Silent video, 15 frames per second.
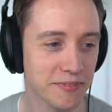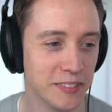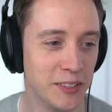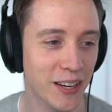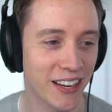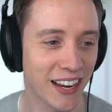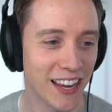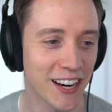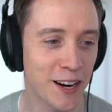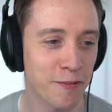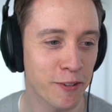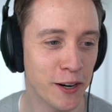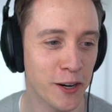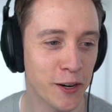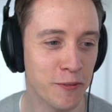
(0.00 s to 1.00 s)
You can't
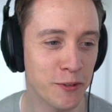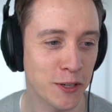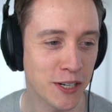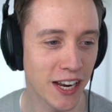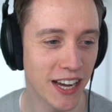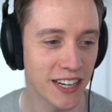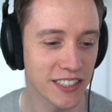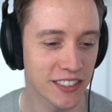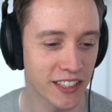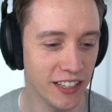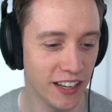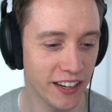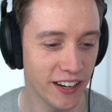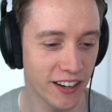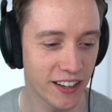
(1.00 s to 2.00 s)
ever know if your dad is
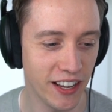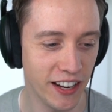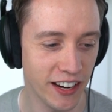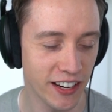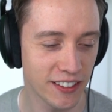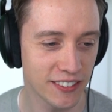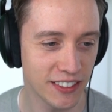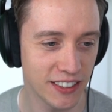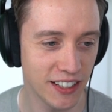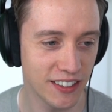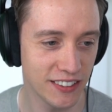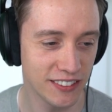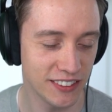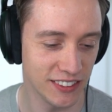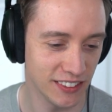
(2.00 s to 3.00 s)
killing, kidding. I,
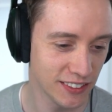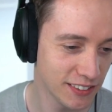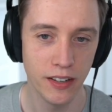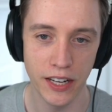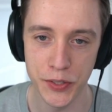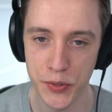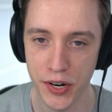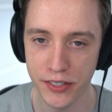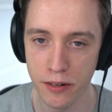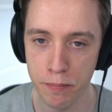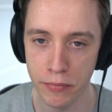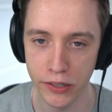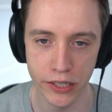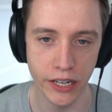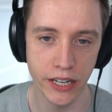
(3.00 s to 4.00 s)
I see. Is there a
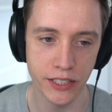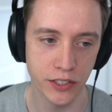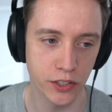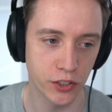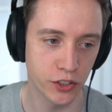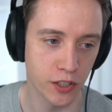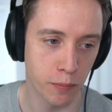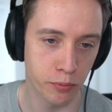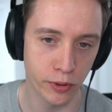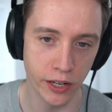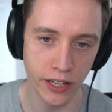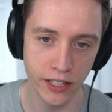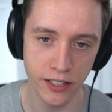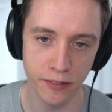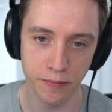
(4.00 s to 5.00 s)
Meerkats
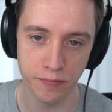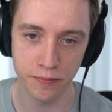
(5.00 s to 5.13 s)
subreddit?